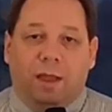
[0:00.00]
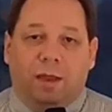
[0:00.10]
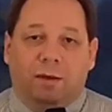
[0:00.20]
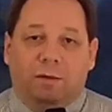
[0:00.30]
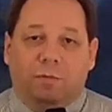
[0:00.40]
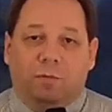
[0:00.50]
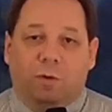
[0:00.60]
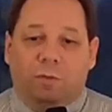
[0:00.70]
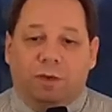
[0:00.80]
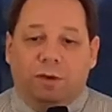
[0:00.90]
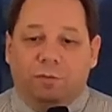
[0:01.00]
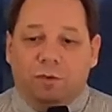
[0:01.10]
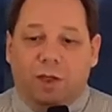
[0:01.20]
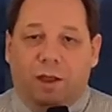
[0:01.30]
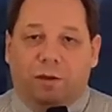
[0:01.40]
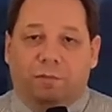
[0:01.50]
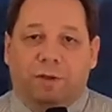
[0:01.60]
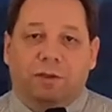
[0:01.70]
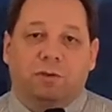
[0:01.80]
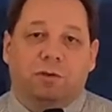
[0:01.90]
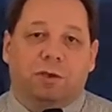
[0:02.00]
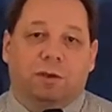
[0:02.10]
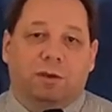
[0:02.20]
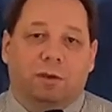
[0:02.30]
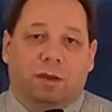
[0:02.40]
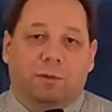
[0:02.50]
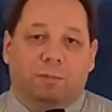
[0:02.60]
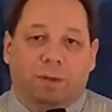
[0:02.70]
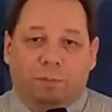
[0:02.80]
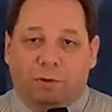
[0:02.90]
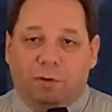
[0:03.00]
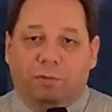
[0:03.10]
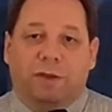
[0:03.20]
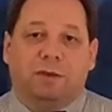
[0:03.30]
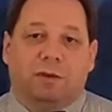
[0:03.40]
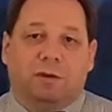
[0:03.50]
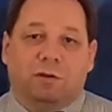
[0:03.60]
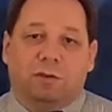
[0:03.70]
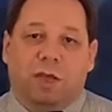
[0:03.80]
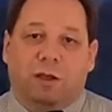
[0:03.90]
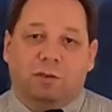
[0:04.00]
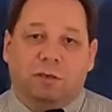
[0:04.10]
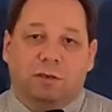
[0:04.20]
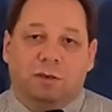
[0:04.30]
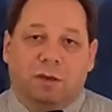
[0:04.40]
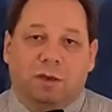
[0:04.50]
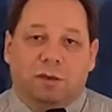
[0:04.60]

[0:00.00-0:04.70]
And what we did with our investors and, and people who invested in those houses,